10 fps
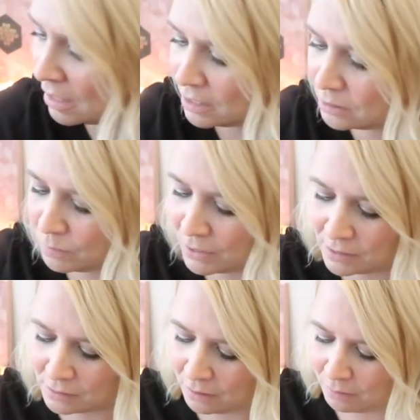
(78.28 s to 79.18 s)
and this
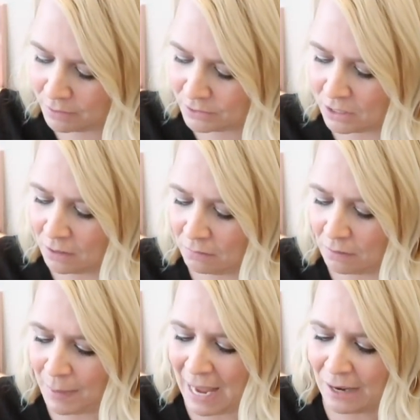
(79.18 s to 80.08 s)
was, oh, I don't know,
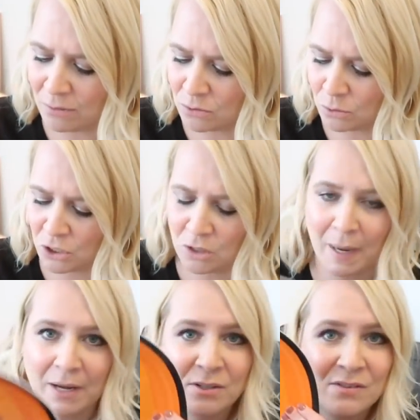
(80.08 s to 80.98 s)
£1 or £2
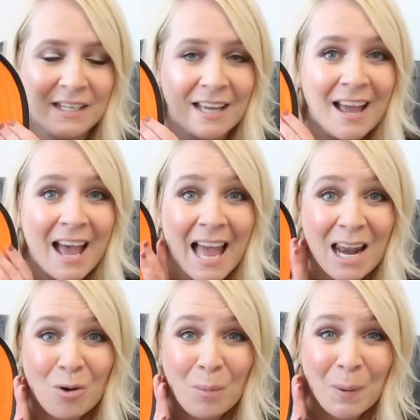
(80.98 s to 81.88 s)
or something.
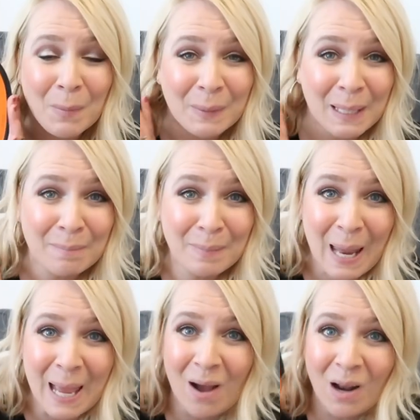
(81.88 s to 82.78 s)
A little pumpkin
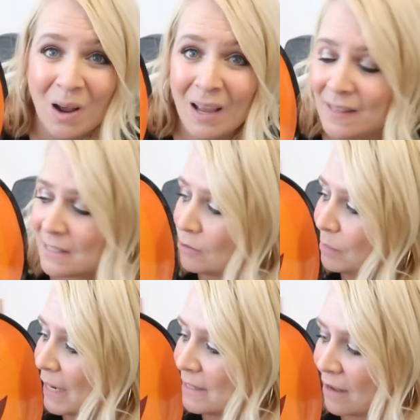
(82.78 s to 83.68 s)
plate. I like these
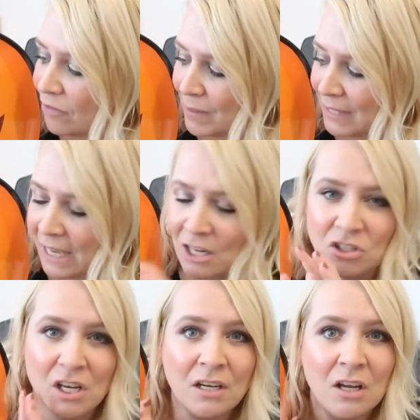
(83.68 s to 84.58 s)
little plates, have them in the
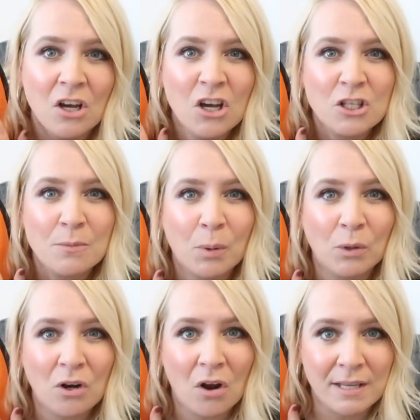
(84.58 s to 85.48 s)
kitchen to
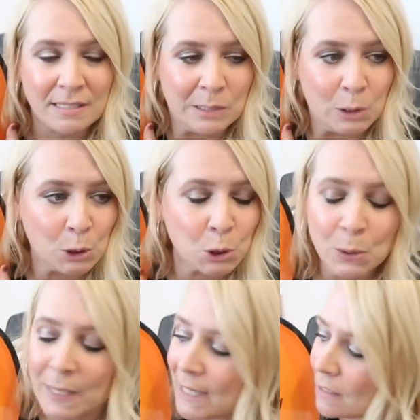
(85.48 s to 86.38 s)
put nice little
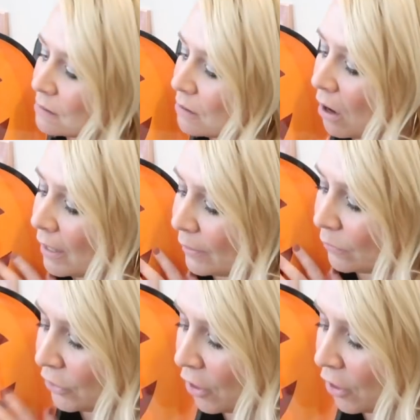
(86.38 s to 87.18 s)
treats on, little